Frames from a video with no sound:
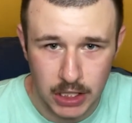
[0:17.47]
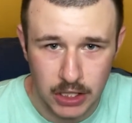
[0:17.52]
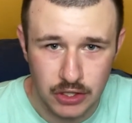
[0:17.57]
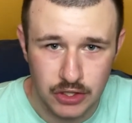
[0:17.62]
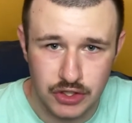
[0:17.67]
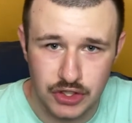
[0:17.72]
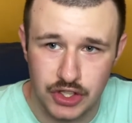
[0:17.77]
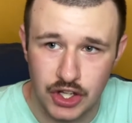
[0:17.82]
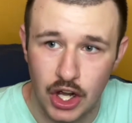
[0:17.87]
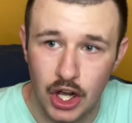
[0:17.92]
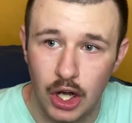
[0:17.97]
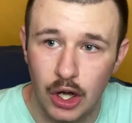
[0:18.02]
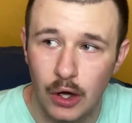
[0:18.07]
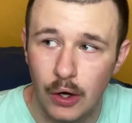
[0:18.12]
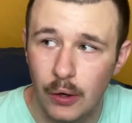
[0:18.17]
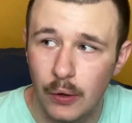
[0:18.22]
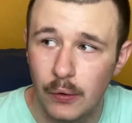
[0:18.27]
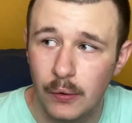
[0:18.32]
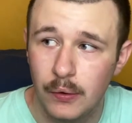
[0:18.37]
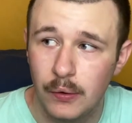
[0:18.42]

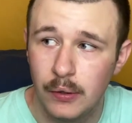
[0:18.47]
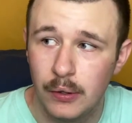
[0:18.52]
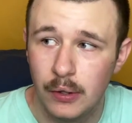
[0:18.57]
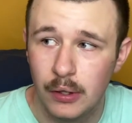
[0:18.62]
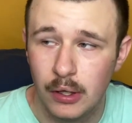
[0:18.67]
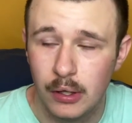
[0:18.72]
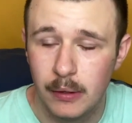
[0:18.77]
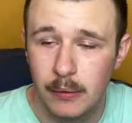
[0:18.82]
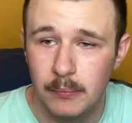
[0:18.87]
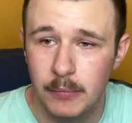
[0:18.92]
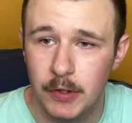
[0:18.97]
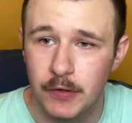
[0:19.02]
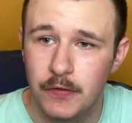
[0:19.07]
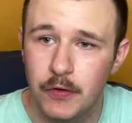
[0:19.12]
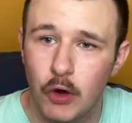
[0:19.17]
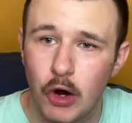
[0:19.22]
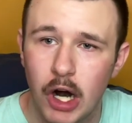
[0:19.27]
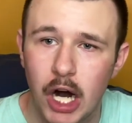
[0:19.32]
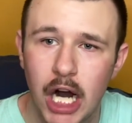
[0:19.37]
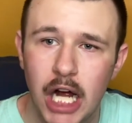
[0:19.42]
So,
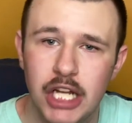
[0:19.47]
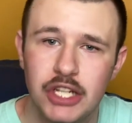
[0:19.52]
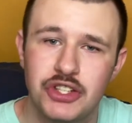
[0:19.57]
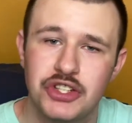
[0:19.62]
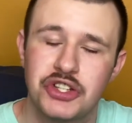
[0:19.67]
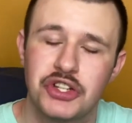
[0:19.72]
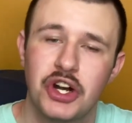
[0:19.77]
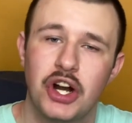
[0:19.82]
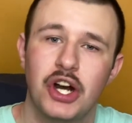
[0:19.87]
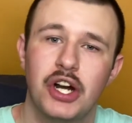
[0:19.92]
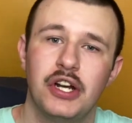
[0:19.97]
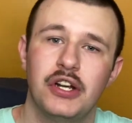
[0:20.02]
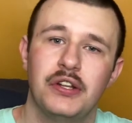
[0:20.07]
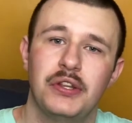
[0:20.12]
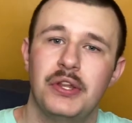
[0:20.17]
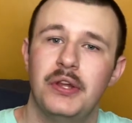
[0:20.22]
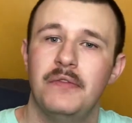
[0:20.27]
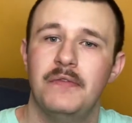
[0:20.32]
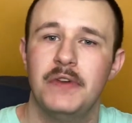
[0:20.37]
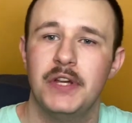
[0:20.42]
before I start
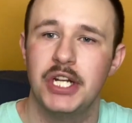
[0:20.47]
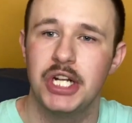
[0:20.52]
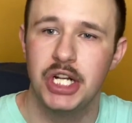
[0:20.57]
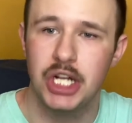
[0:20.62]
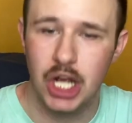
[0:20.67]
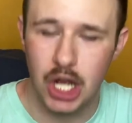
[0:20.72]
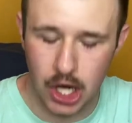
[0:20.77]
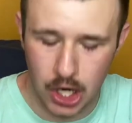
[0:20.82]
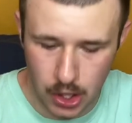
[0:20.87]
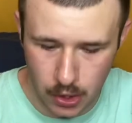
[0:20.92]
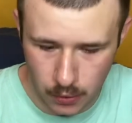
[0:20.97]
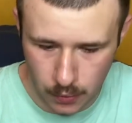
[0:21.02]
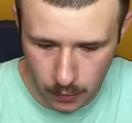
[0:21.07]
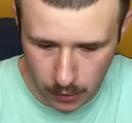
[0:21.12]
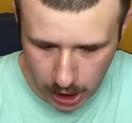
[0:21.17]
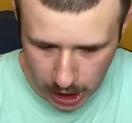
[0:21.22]
the video,